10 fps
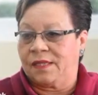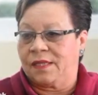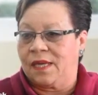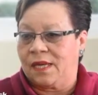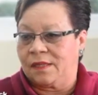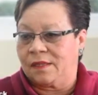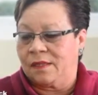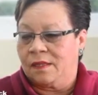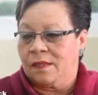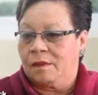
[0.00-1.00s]
that that
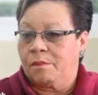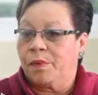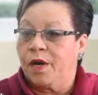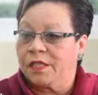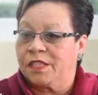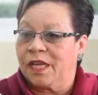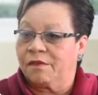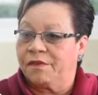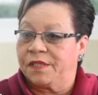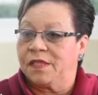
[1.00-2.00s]

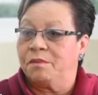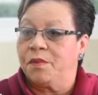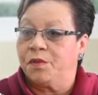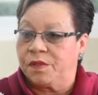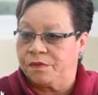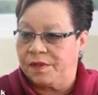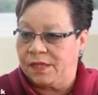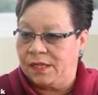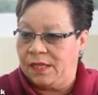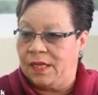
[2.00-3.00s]
project fitted
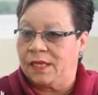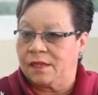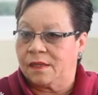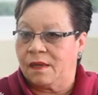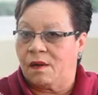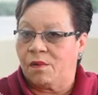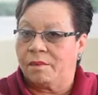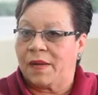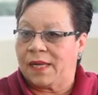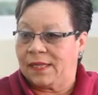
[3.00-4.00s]
beautifully into our
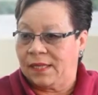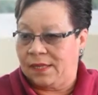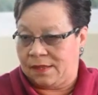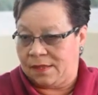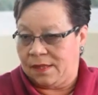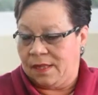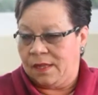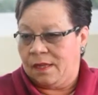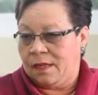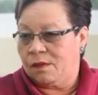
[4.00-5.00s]
mandate
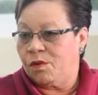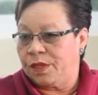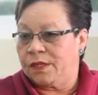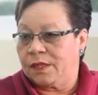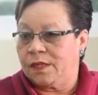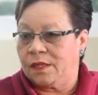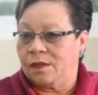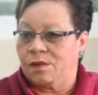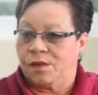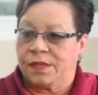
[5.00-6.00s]
according to the
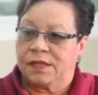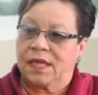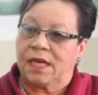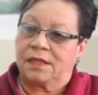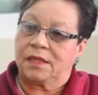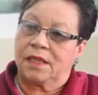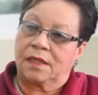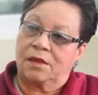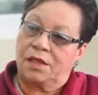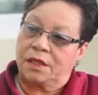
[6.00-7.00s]
law in science and
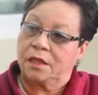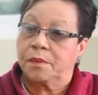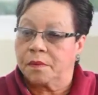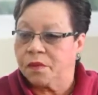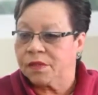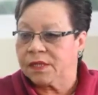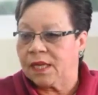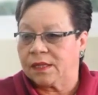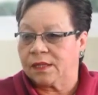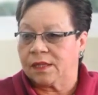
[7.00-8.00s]
technology to promote
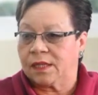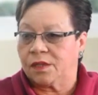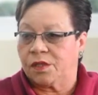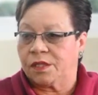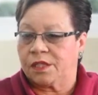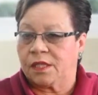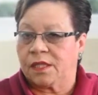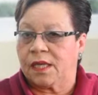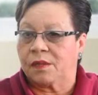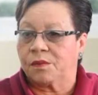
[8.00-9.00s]
science and technology
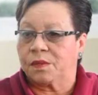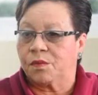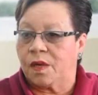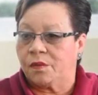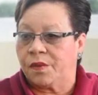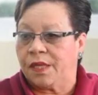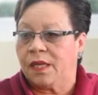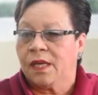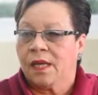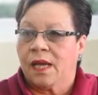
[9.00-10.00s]
and that was one way
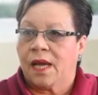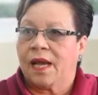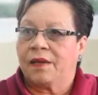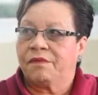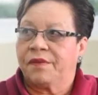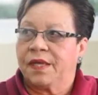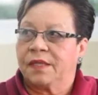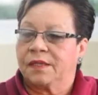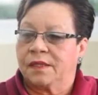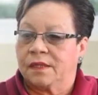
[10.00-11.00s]
I
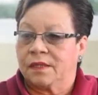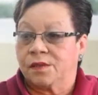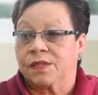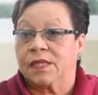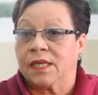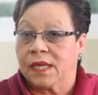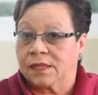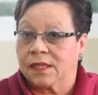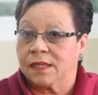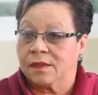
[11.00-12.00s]
felt and it was an
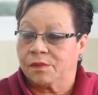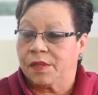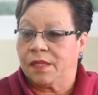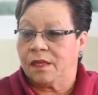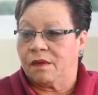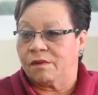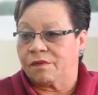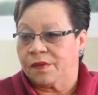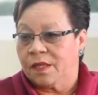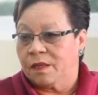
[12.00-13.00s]
excellent way
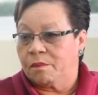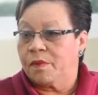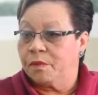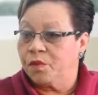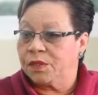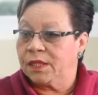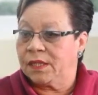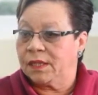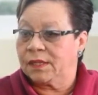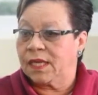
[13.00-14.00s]
of
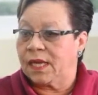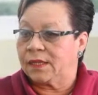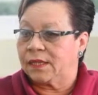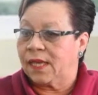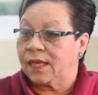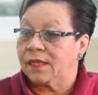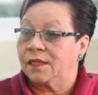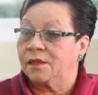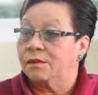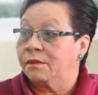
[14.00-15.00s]
promoting science and
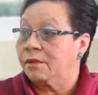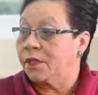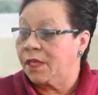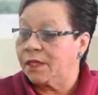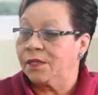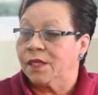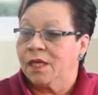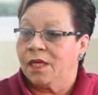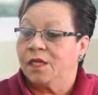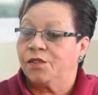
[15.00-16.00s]
getting kids
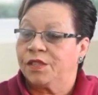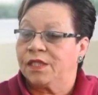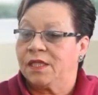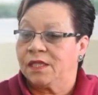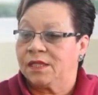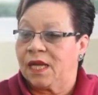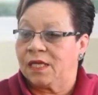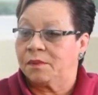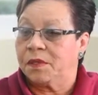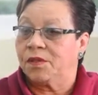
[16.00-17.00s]
interested in
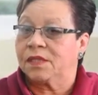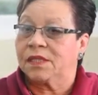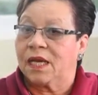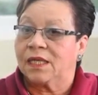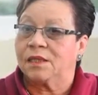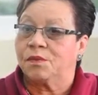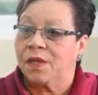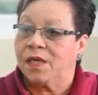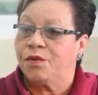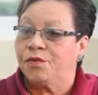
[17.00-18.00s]
science because that is
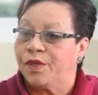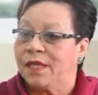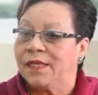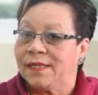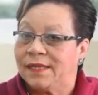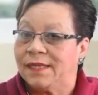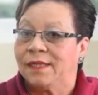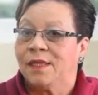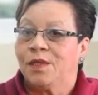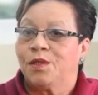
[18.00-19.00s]
where you really need
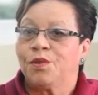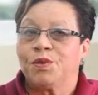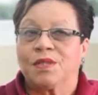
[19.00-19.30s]
to